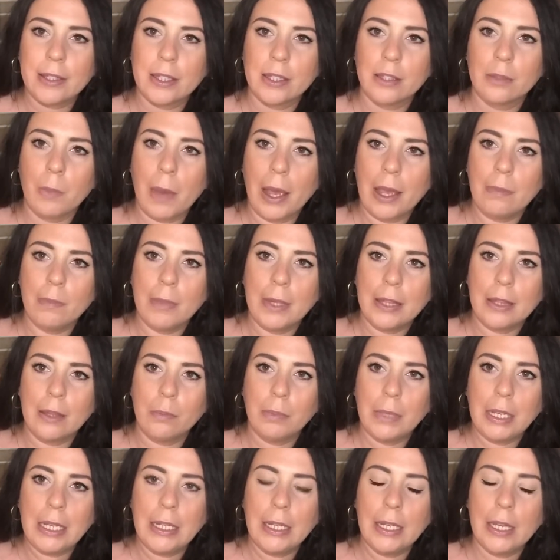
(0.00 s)
This might be the
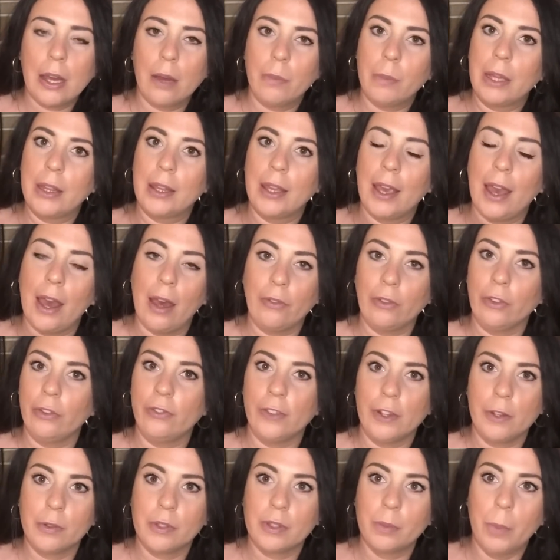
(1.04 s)
medium, and they have a
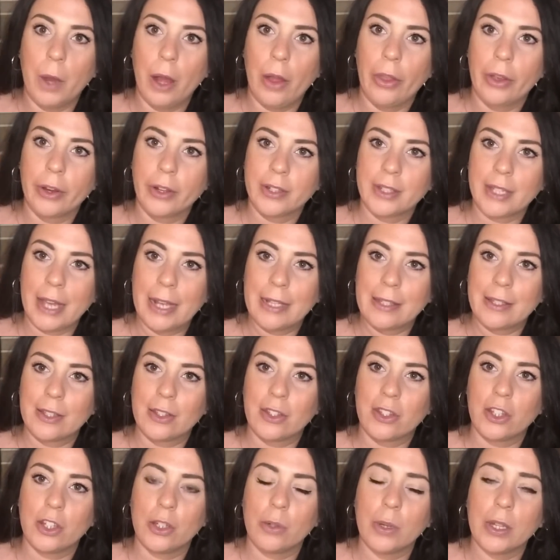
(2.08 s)
few smaller
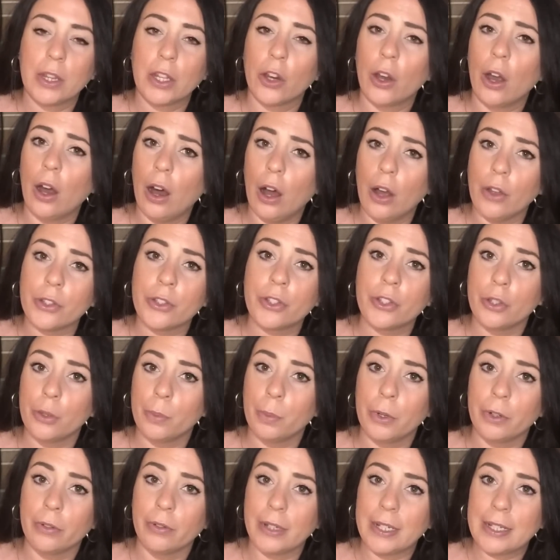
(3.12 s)
sizes too, and they're all
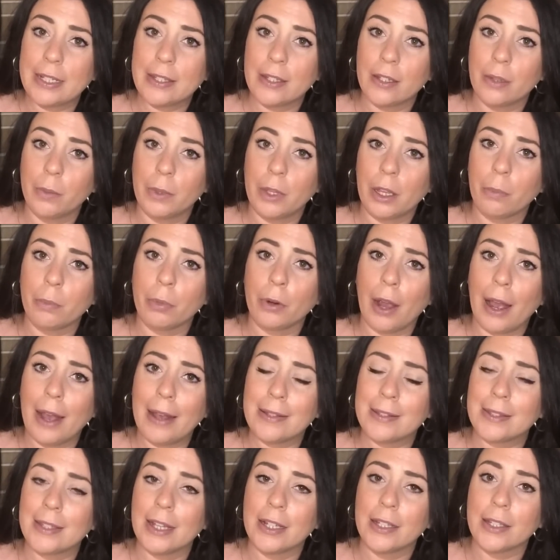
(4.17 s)
super reasonably
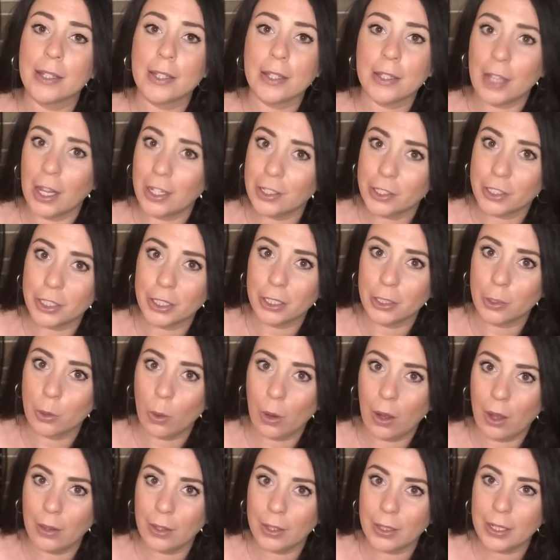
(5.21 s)
priced and such good
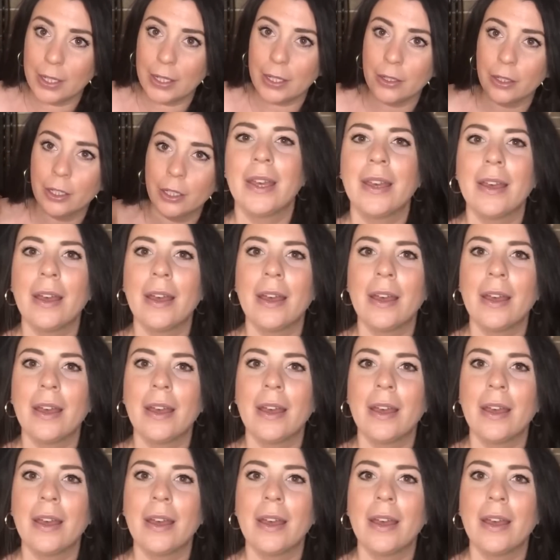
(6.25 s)
quality.